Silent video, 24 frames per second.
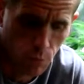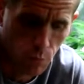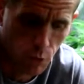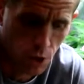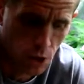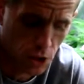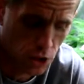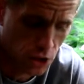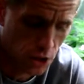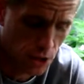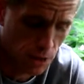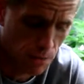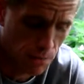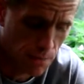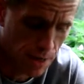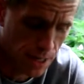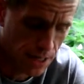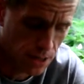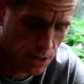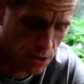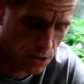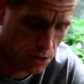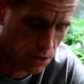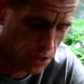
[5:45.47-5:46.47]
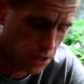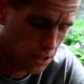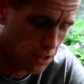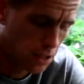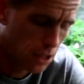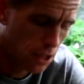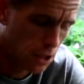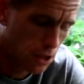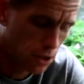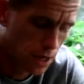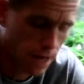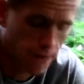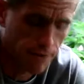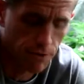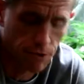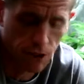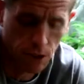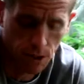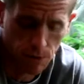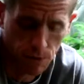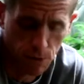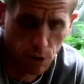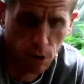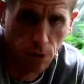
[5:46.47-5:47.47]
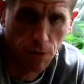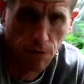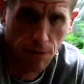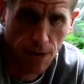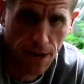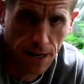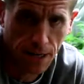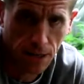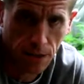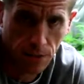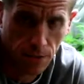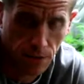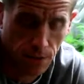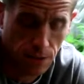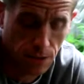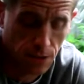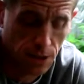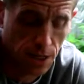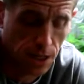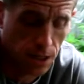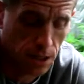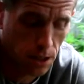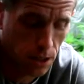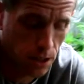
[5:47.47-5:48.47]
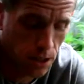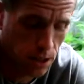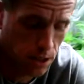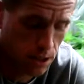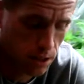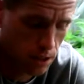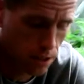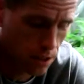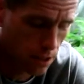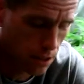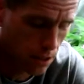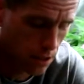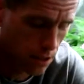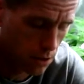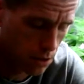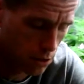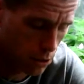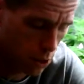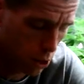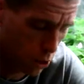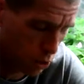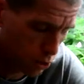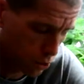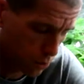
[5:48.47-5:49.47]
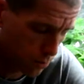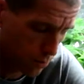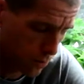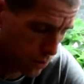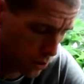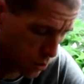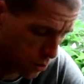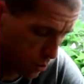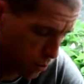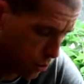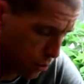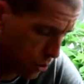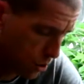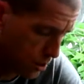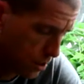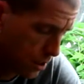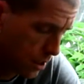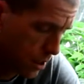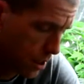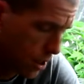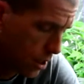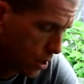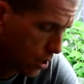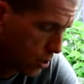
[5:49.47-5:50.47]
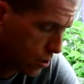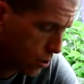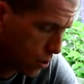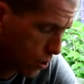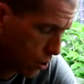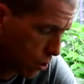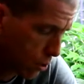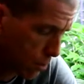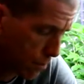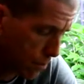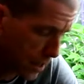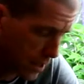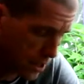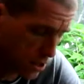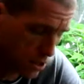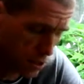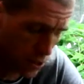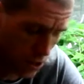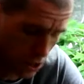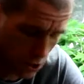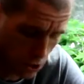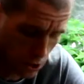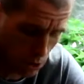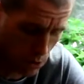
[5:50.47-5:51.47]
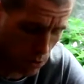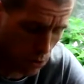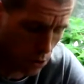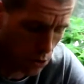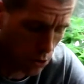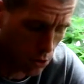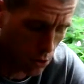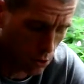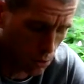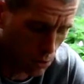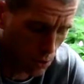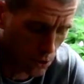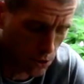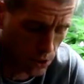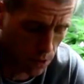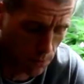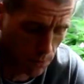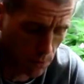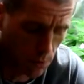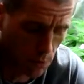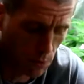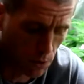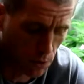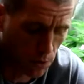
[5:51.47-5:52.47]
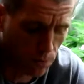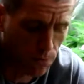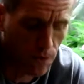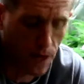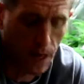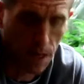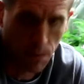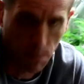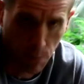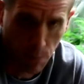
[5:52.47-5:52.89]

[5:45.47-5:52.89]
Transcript: which can basically have a similar effect as like a large piece of wood. So basically, in general, you want something with a fine